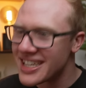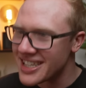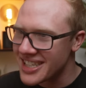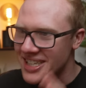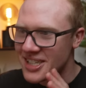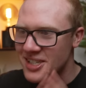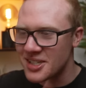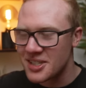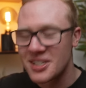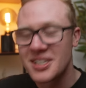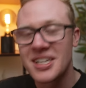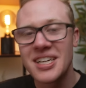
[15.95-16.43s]

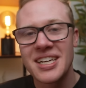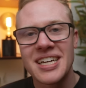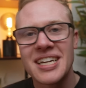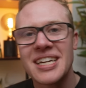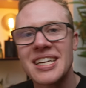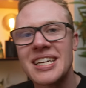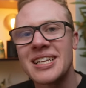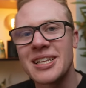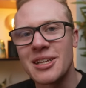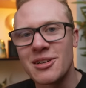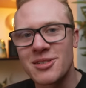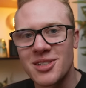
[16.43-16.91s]

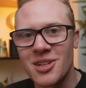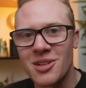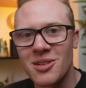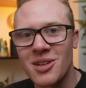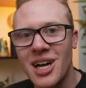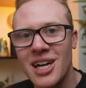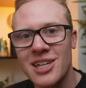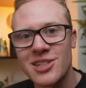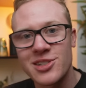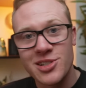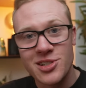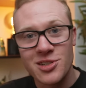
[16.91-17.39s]
there's a
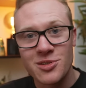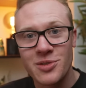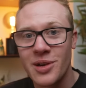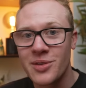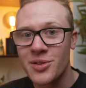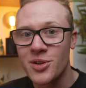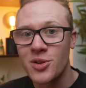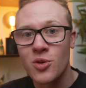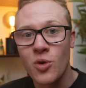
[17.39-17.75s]
lot just around the